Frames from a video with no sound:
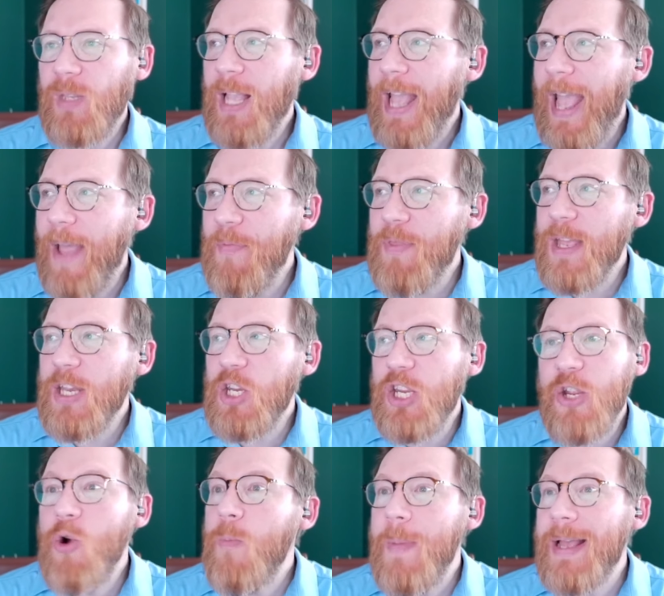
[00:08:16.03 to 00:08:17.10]
And then
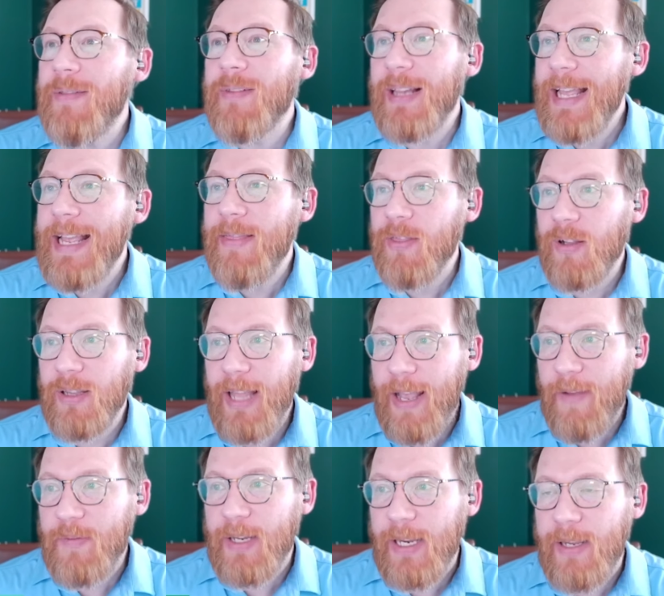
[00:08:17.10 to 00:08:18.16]
Yumin Lin, the
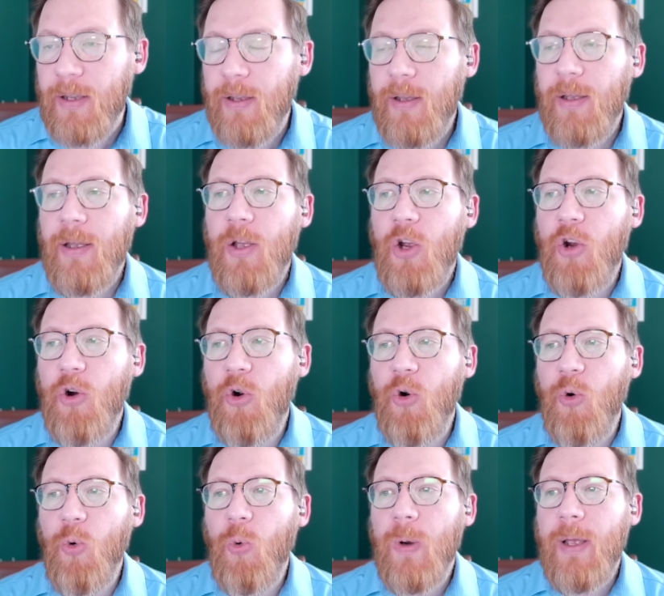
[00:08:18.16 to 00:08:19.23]
lefty,
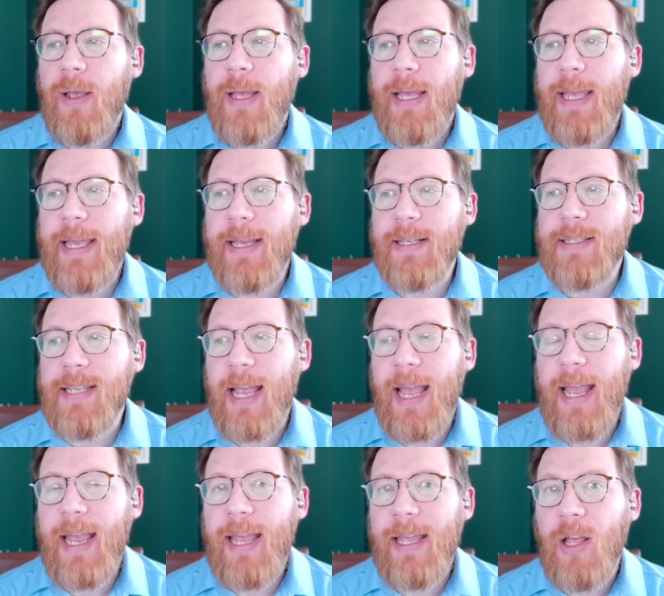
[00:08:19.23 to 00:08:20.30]
who is
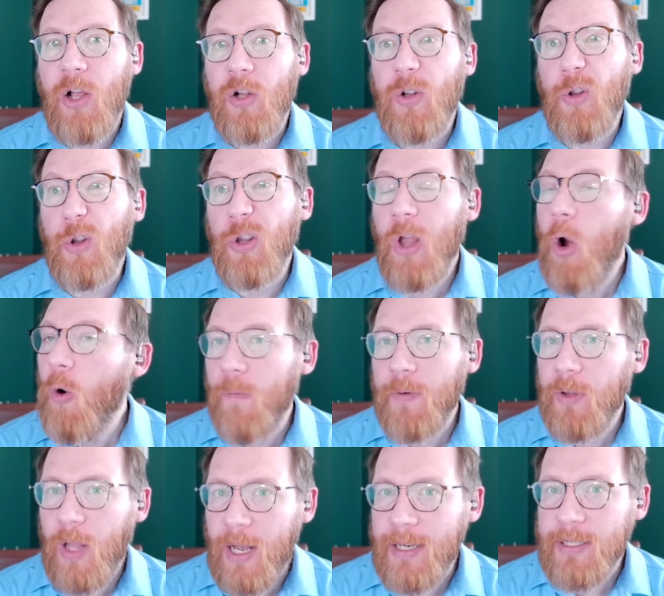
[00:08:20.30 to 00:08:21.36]
a
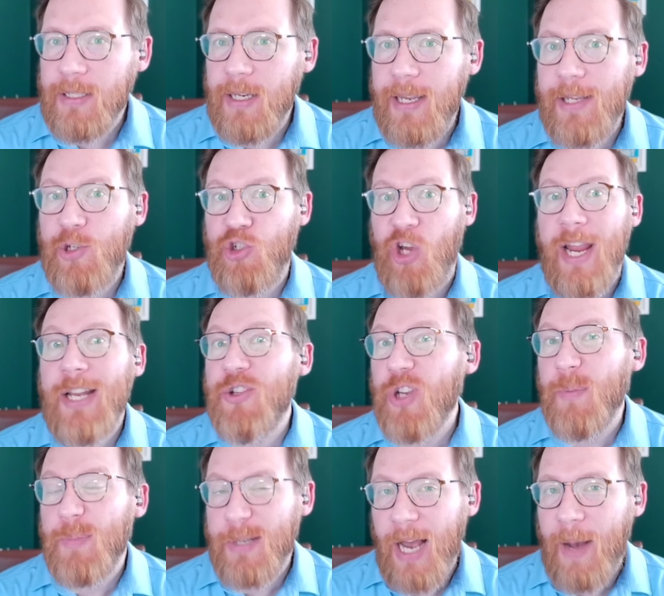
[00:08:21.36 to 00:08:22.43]
low-velocity,
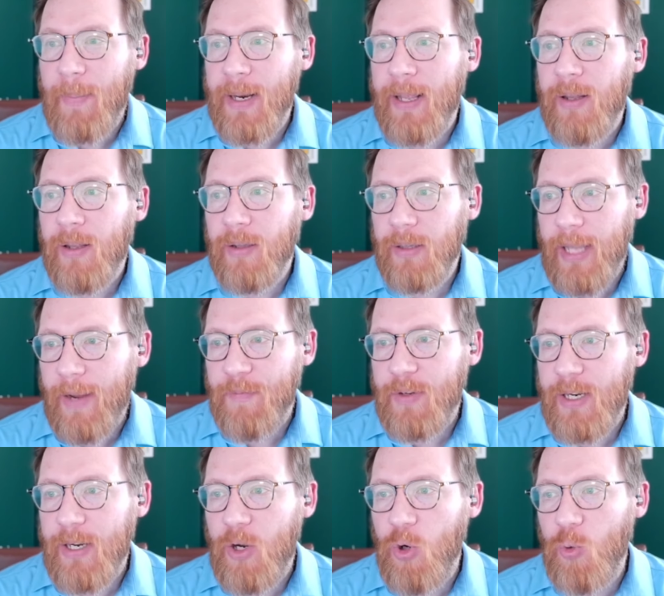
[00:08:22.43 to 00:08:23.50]
change-up dominant
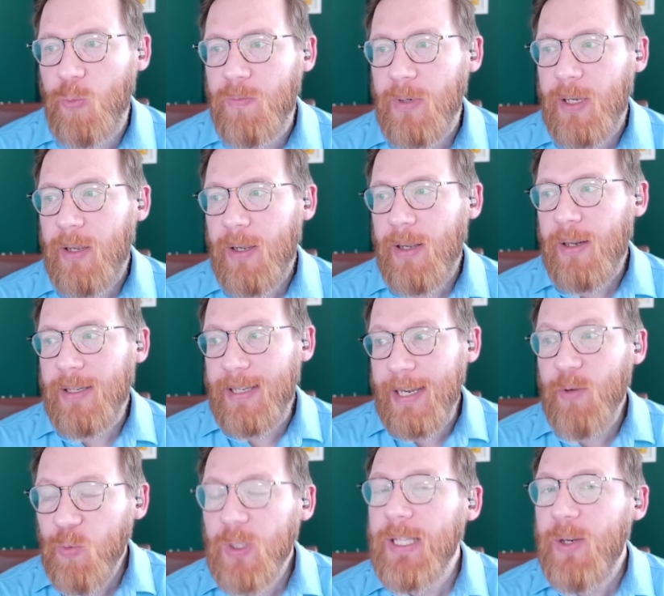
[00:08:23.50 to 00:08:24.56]
lefty who
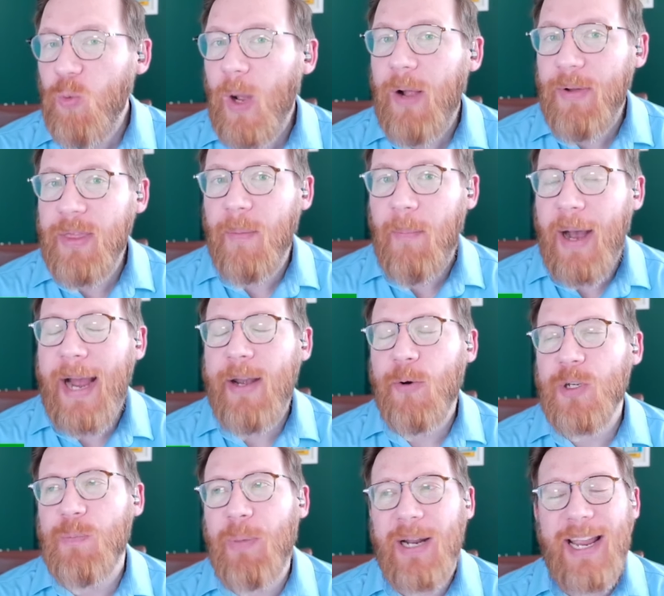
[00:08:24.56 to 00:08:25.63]
did really well in the
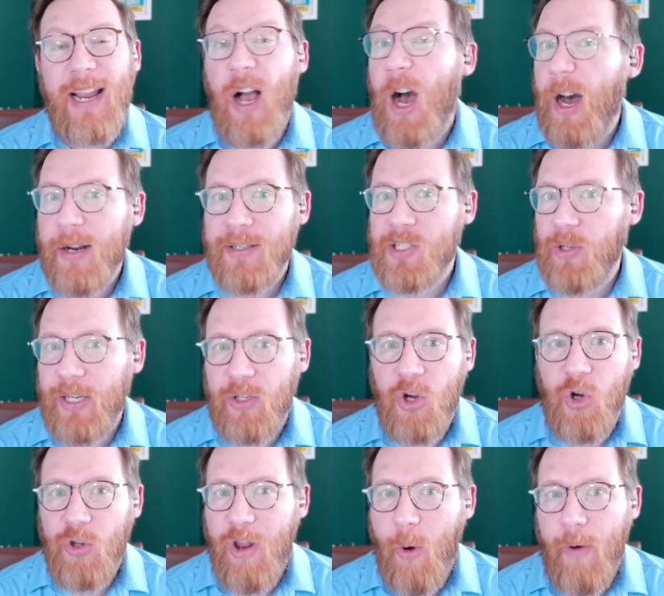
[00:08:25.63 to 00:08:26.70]
minors, but I honestly
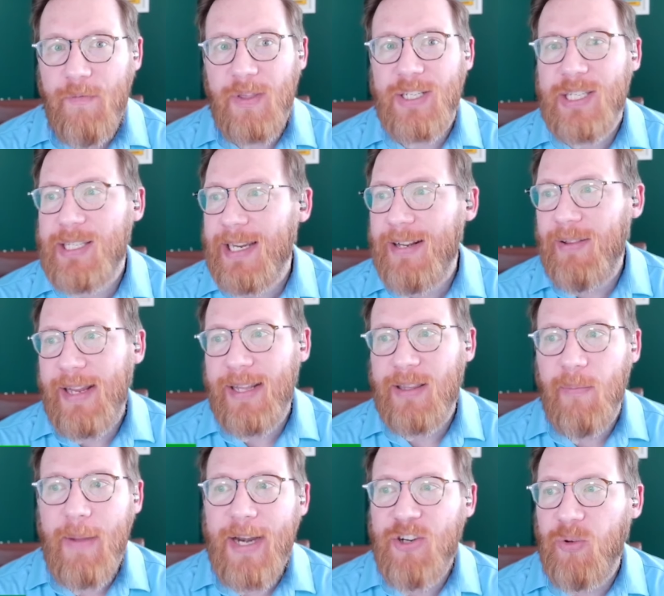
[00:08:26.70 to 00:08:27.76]
don't know if the ceiling at
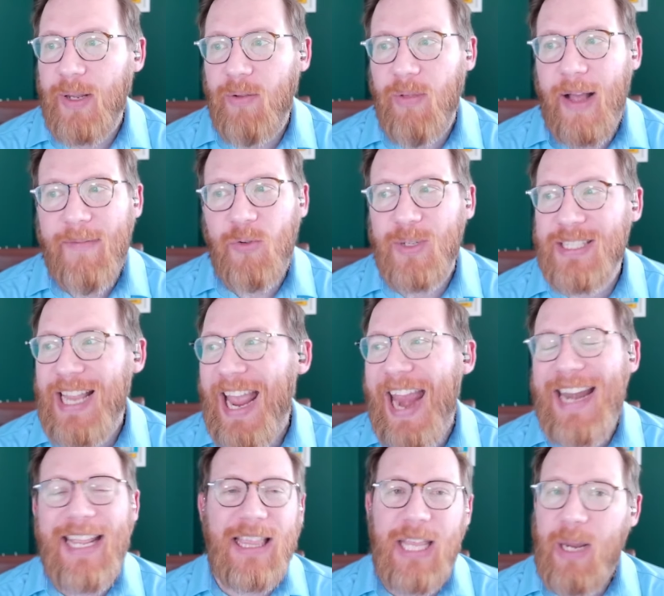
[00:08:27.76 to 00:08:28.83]
the major league level is
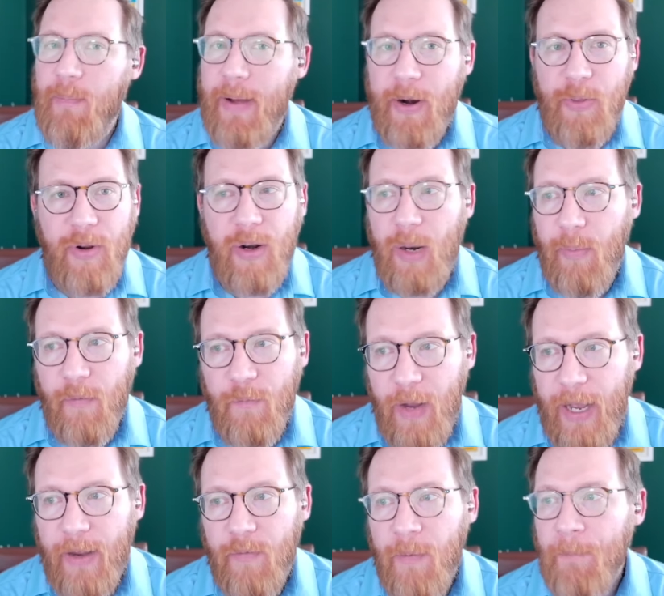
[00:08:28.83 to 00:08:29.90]
anything better than a number
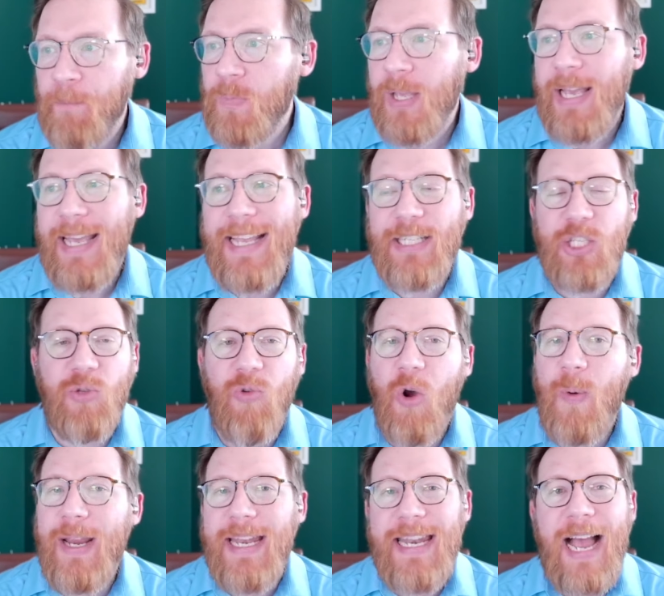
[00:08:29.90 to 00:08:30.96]
5. He's
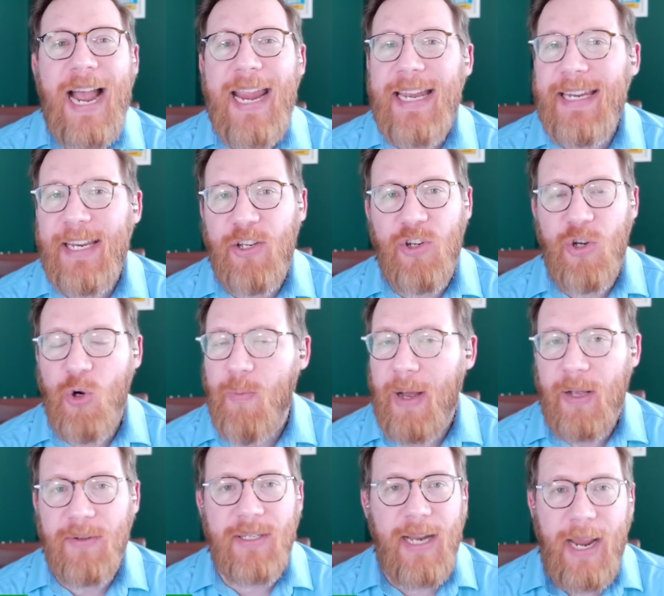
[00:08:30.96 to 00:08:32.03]
throwing 92
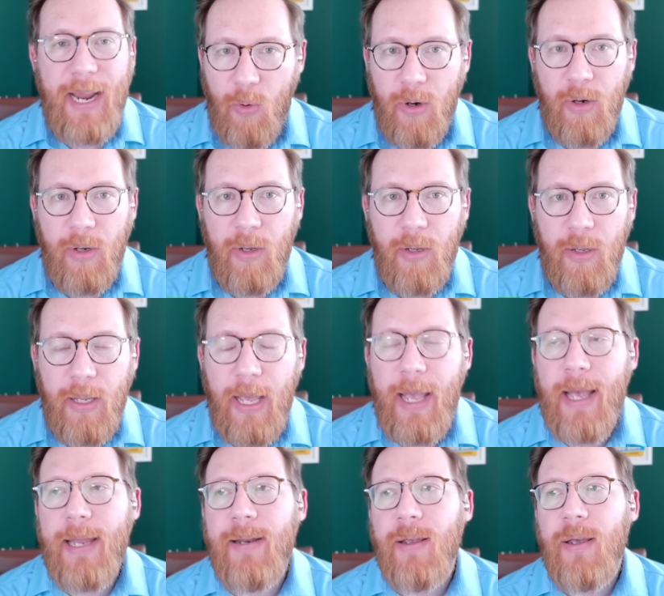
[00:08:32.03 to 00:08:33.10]
miles an hour.
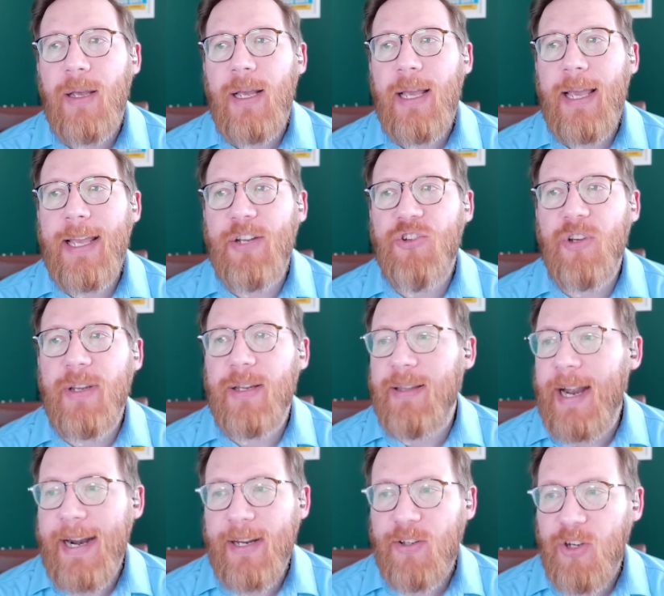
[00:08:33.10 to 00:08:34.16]
And
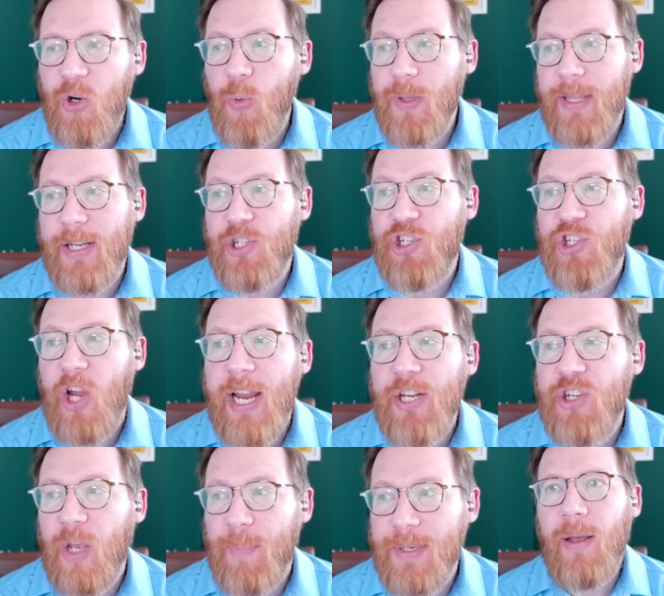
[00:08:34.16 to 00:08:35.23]
92 with a
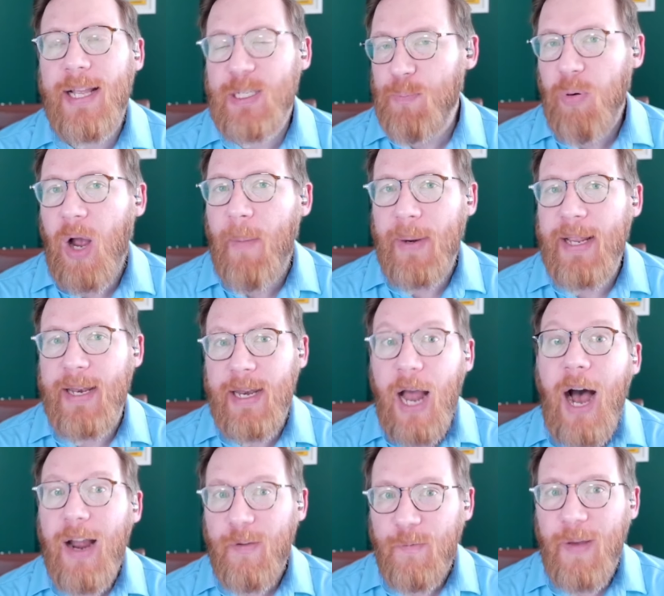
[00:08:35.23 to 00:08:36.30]
change-up is his prominent
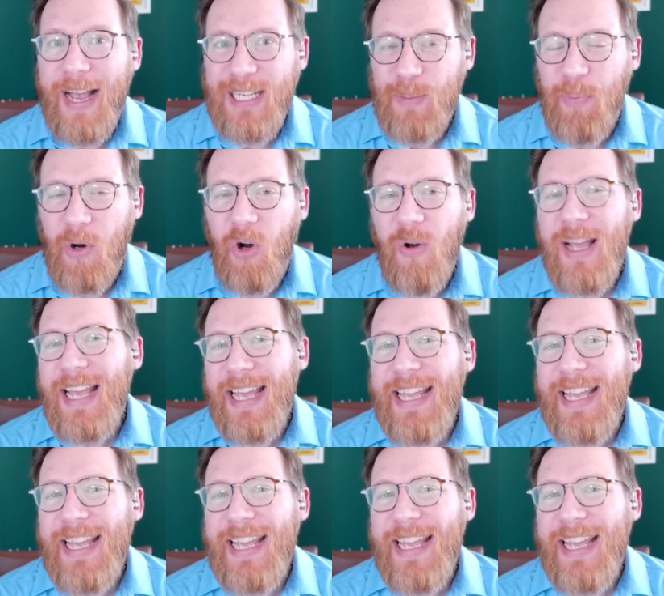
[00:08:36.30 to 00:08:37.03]
non-fastball.